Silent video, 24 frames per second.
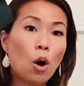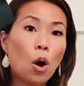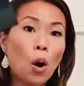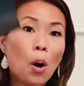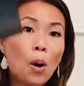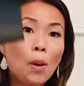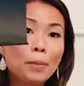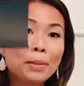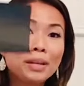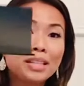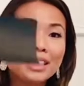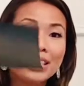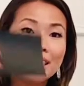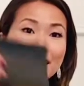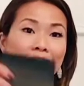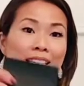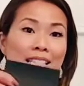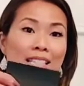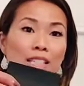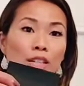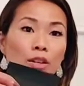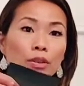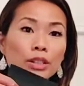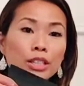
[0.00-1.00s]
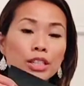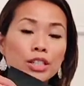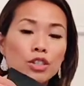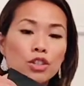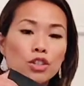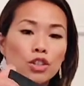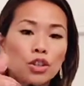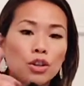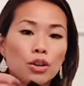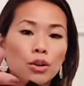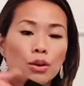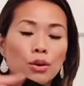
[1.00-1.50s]
all Miss Lynn is going to
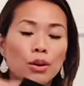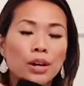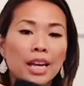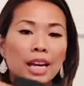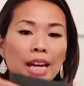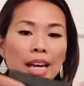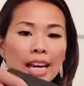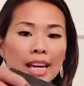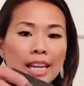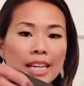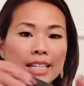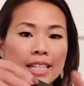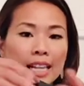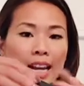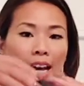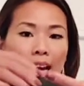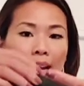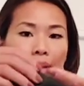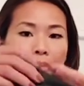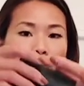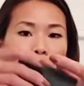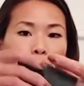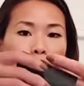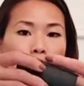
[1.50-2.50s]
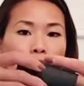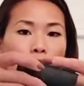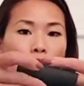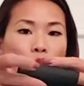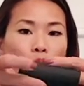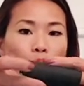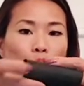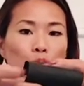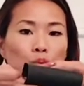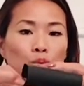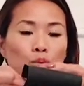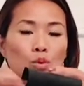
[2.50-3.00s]
do is I'm going to
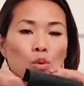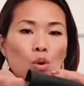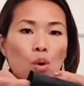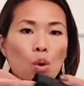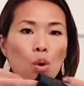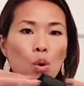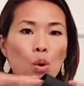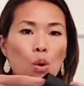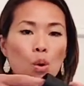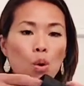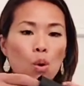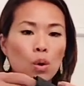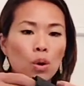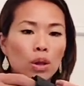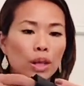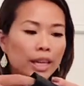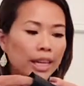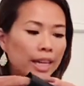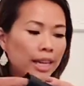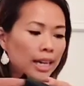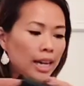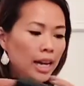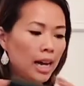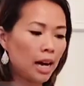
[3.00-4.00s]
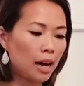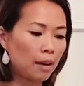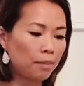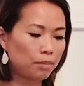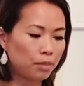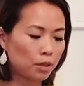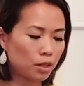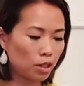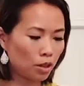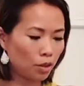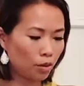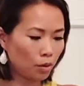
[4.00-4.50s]
roll it up.
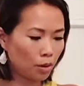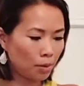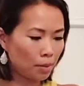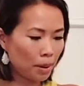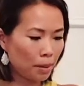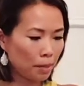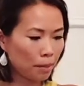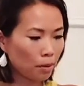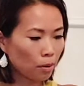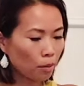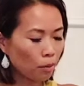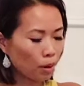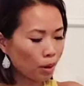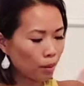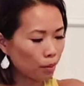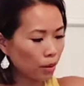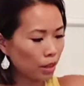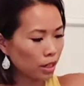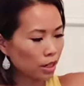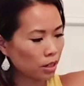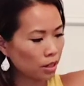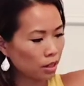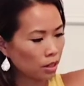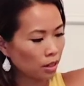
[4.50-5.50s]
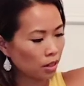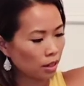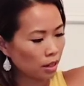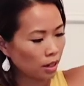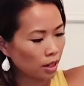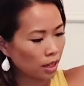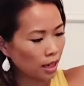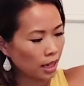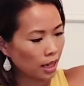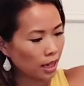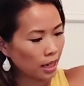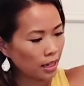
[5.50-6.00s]
So remember when
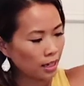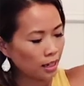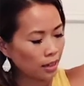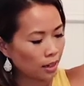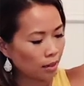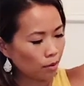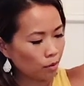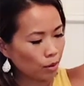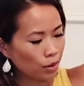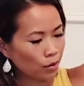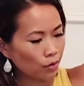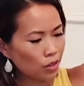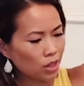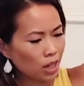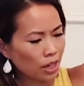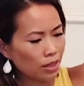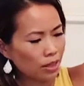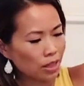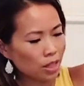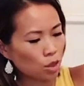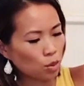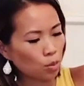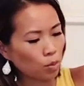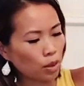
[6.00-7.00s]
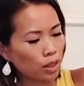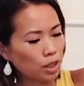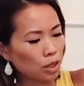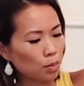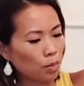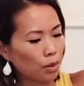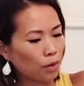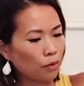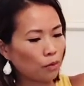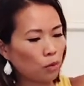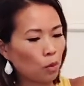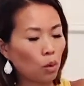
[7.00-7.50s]
we've done this once
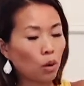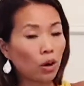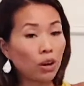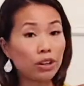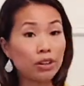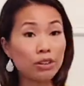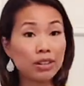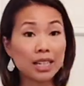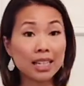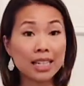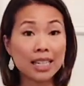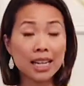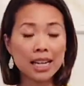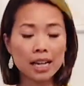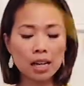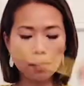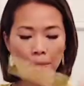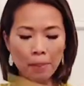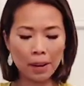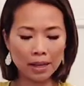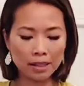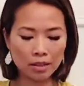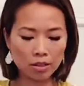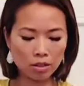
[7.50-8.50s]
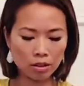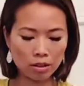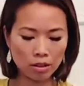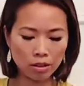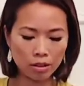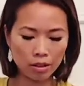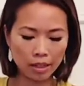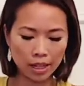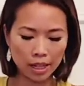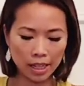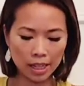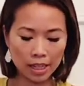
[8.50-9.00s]
before. You can take a
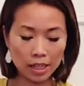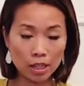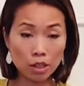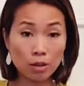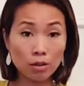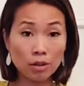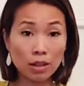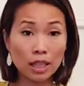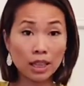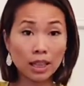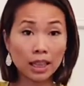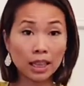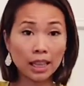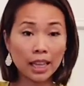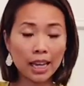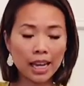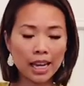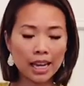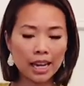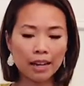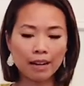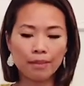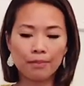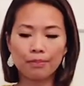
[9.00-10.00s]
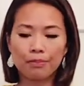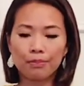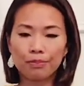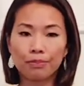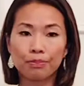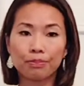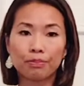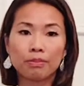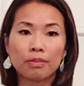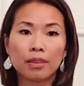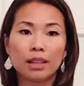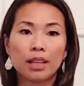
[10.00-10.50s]
pencil and you can lay it. Let
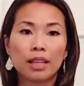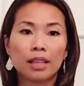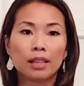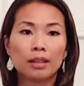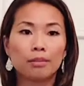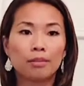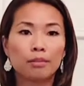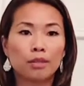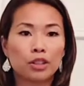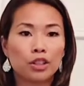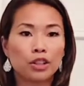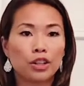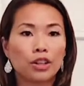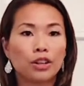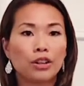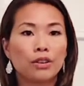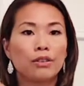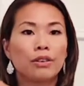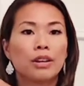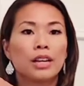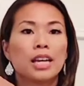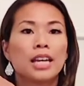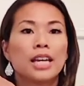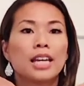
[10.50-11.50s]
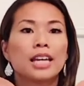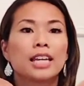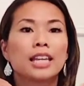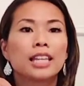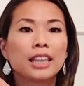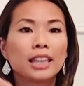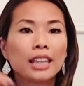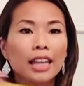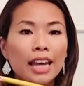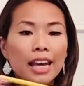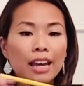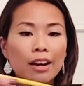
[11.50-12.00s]
me show you. You
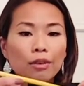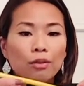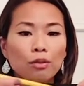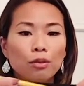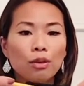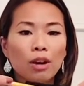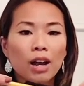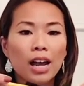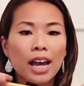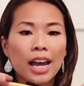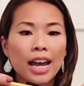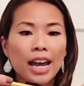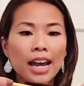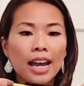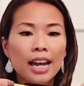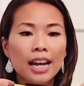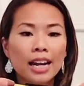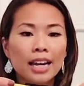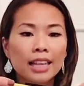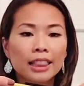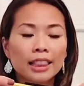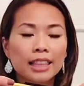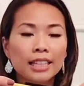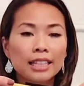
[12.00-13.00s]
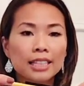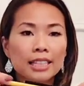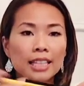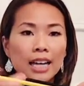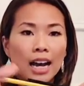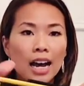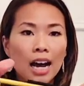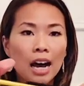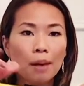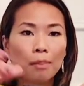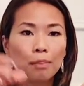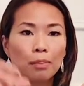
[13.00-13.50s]
can lay it right at the
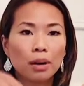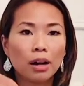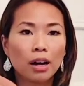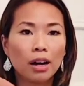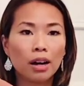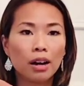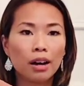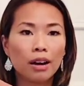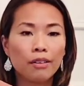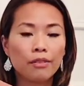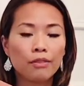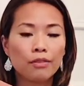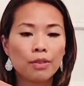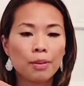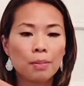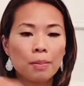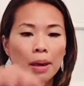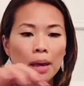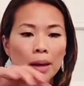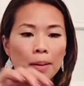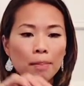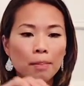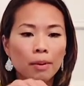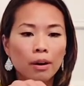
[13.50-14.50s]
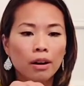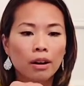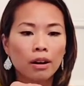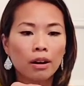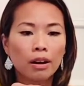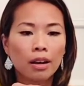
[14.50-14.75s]
top of the paper.